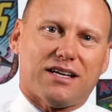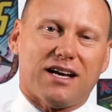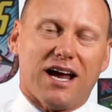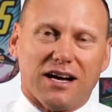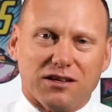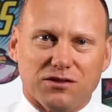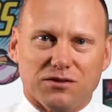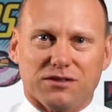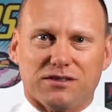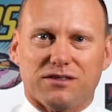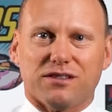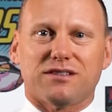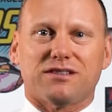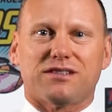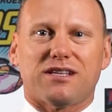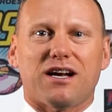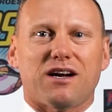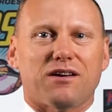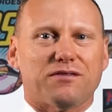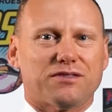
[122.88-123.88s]
and actresses
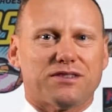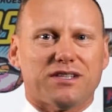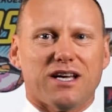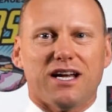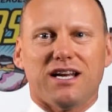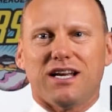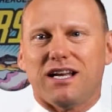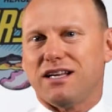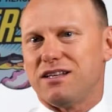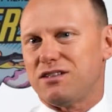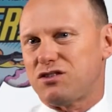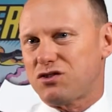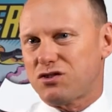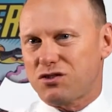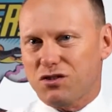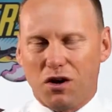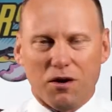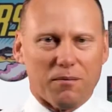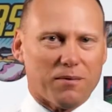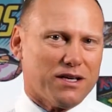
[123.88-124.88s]
that I've seen in
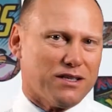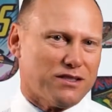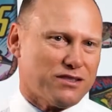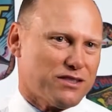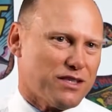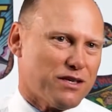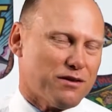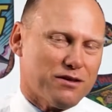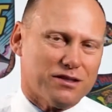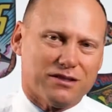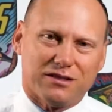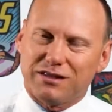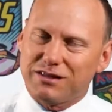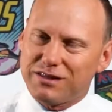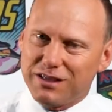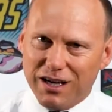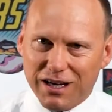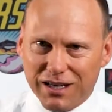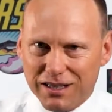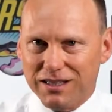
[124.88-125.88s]
so many series
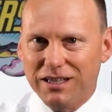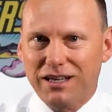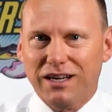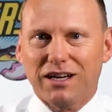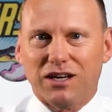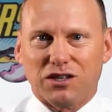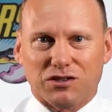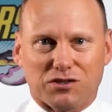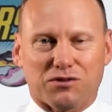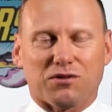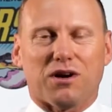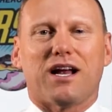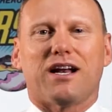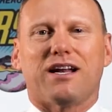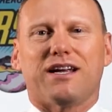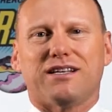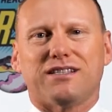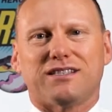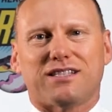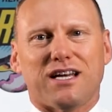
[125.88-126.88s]
in
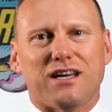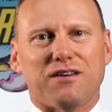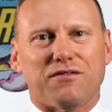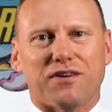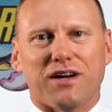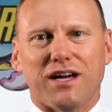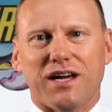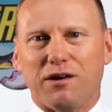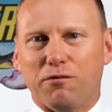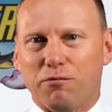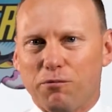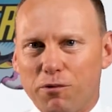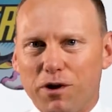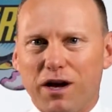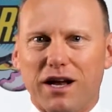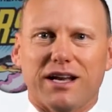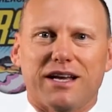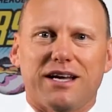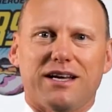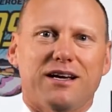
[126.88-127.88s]
Australian TV
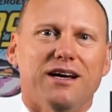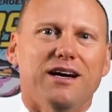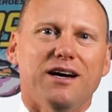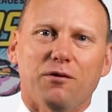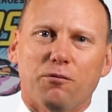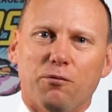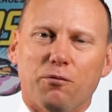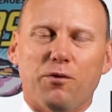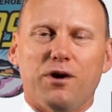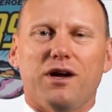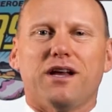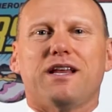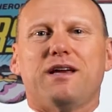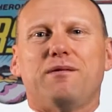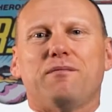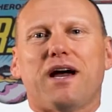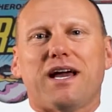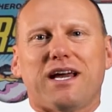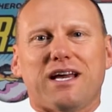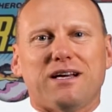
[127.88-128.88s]
really, really
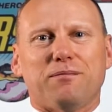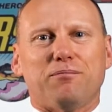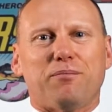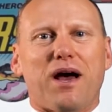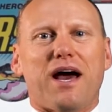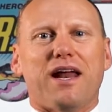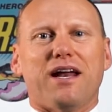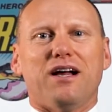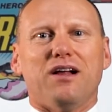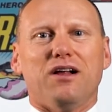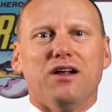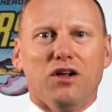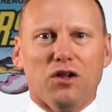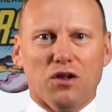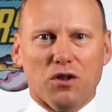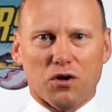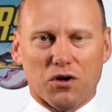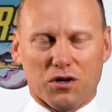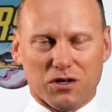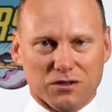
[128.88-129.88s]
making Banner
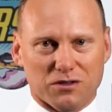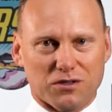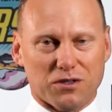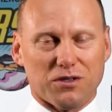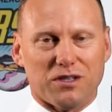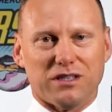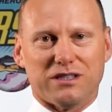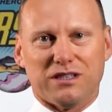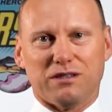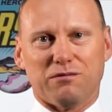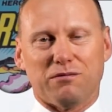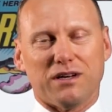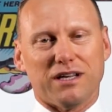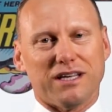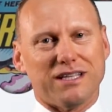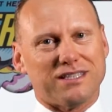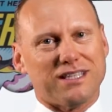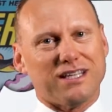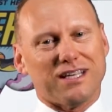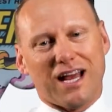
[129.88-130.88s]
look as good as he
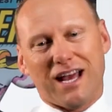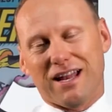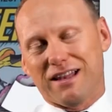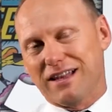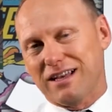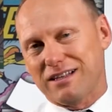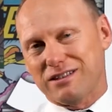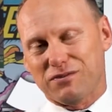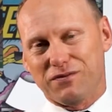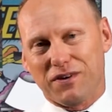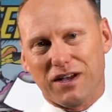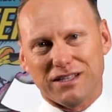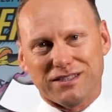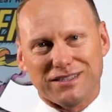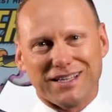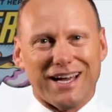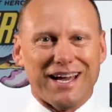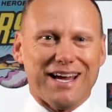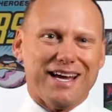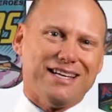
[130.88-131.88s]
really did. And let's face
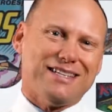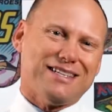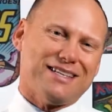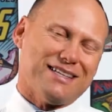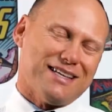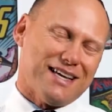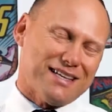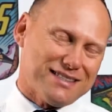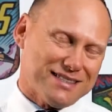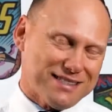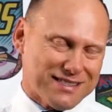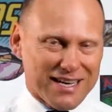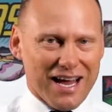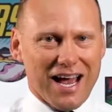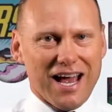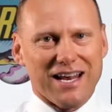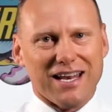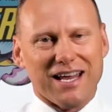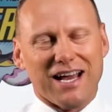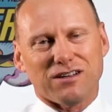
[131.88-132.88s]
it, he did a
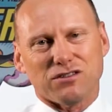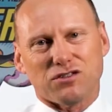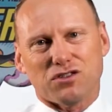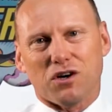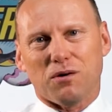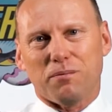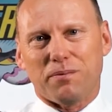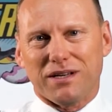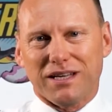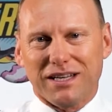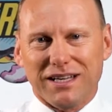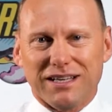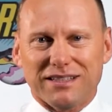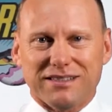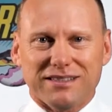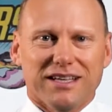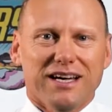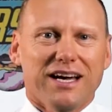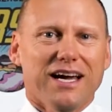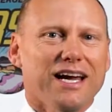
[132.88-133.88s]
standout job in
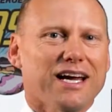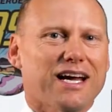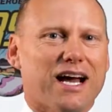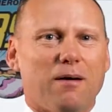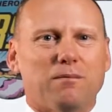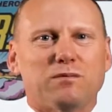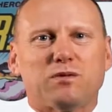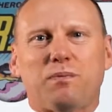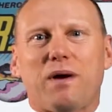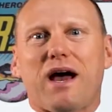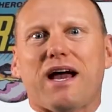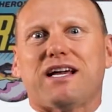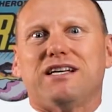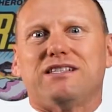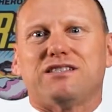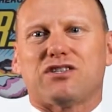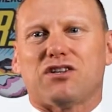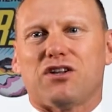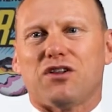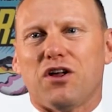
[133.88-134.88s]
this. Comes back
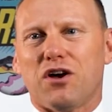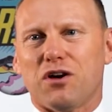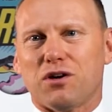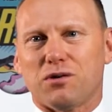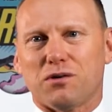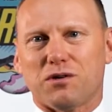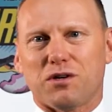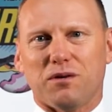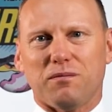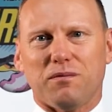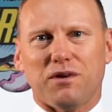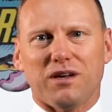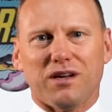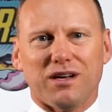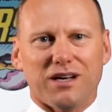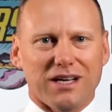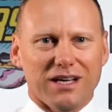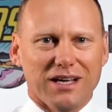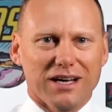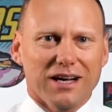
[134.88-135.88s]
into the local
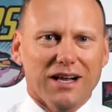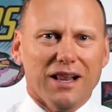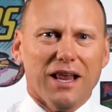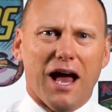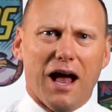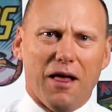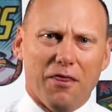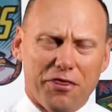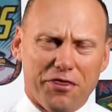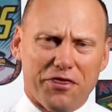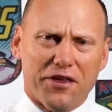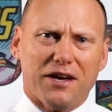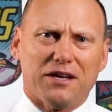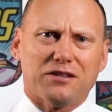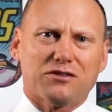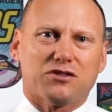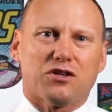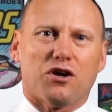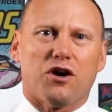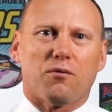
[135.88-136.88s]
community and
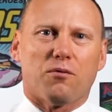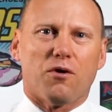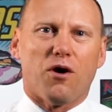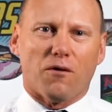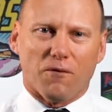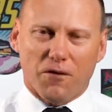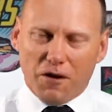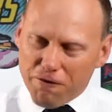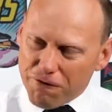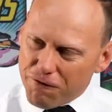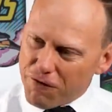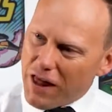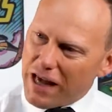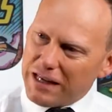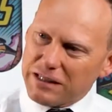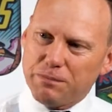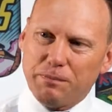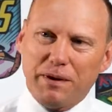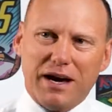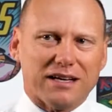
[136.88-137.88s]
things go wrong. The
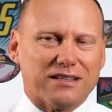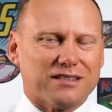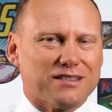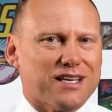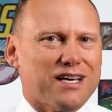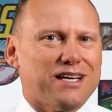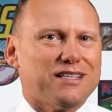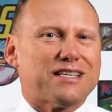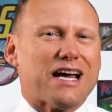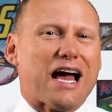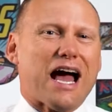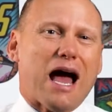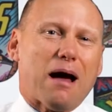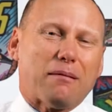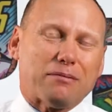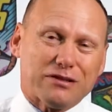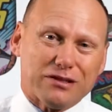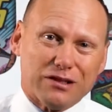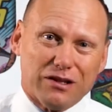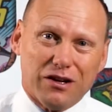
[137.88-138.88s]
flashback scenes are
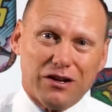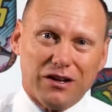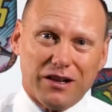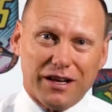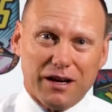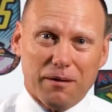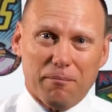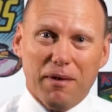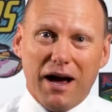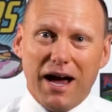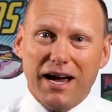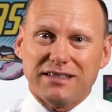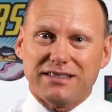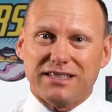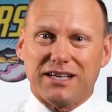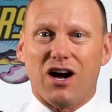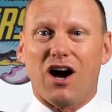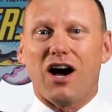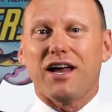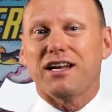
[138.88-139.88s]
absolutely
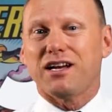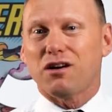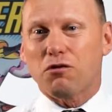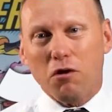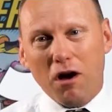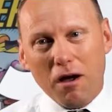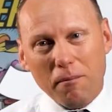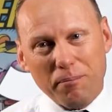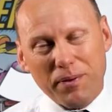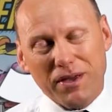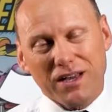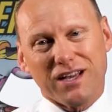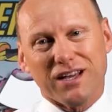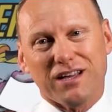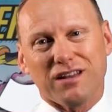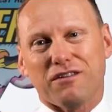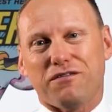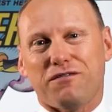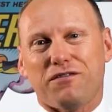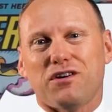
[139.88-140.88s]
amazing. I didn't quite pick
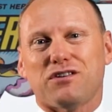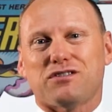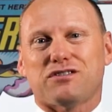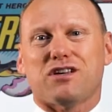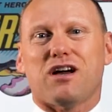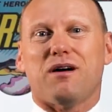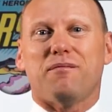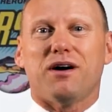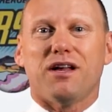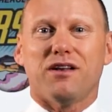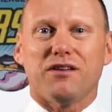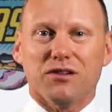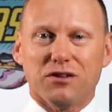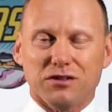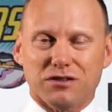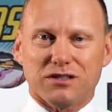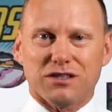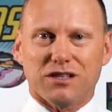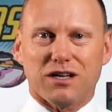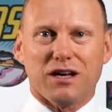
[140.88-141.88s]
it the first time I
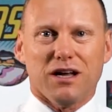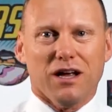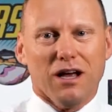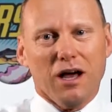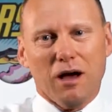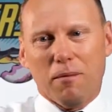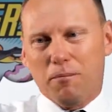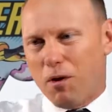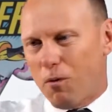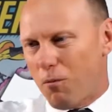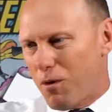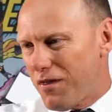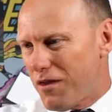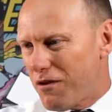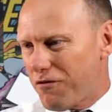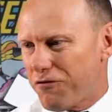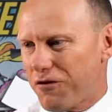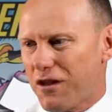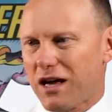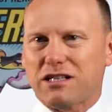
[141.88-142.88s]
looked at it, but when the
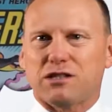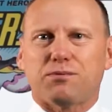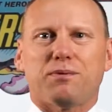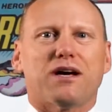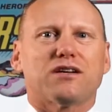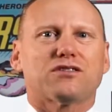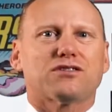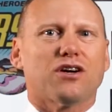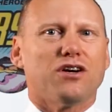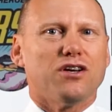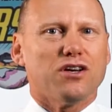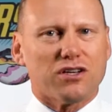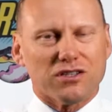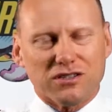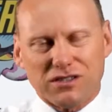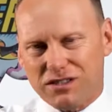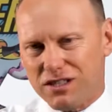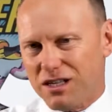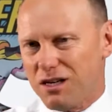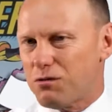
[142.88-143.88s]
flashbacks go, you could
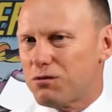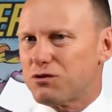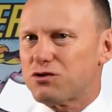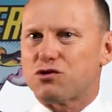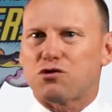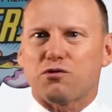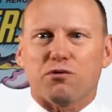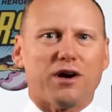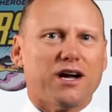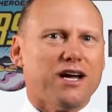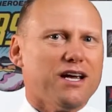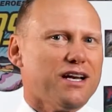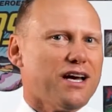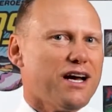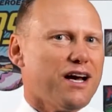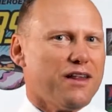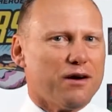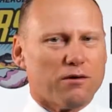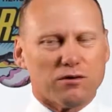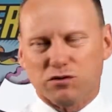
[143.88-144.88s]
see it was
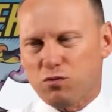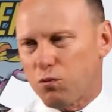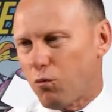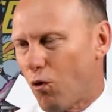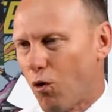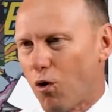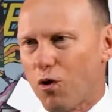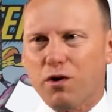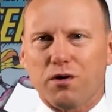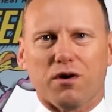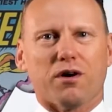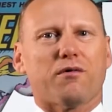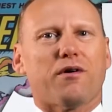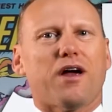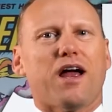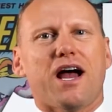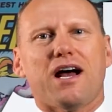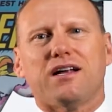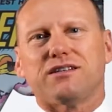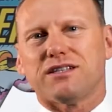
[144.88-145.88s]
greener, there was water
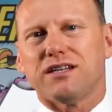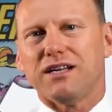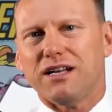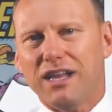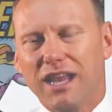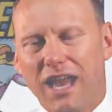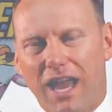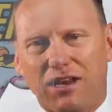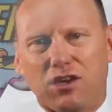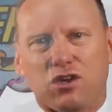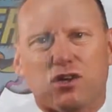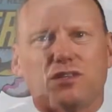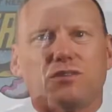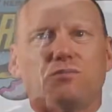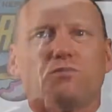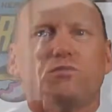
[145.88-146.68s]
around, and you could